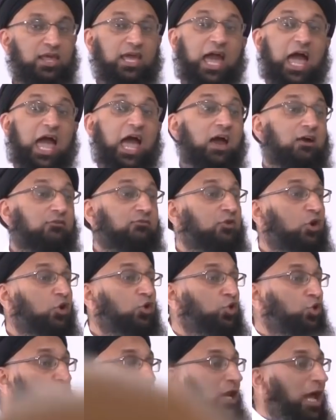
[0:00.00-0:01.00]
They have
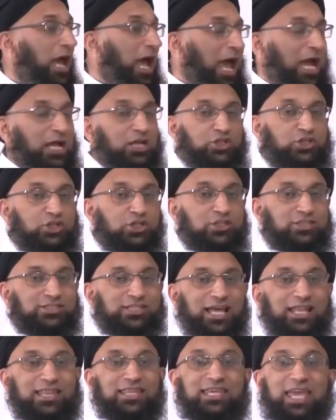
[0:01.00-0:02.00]
no good
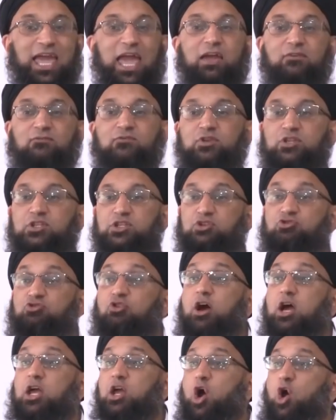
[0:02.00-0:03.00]
actions that the heavens
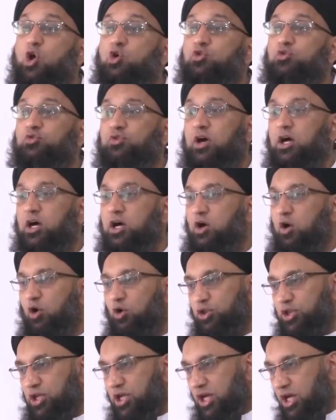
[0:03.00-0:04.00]
cry over
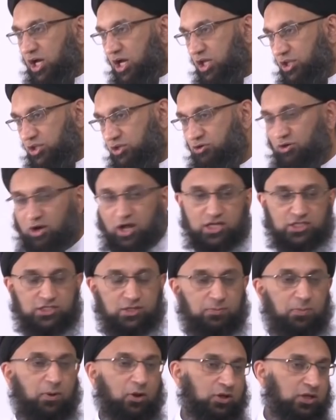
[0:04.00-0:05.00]
or the earth
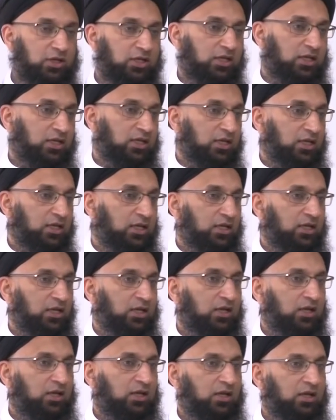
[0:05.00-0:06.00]
cries upon.
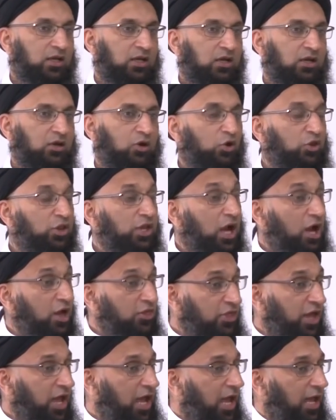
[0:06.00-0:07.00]
On the
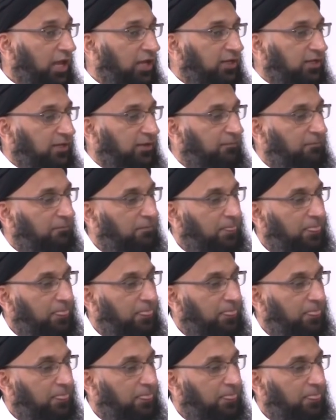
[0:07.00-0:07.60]
other hand,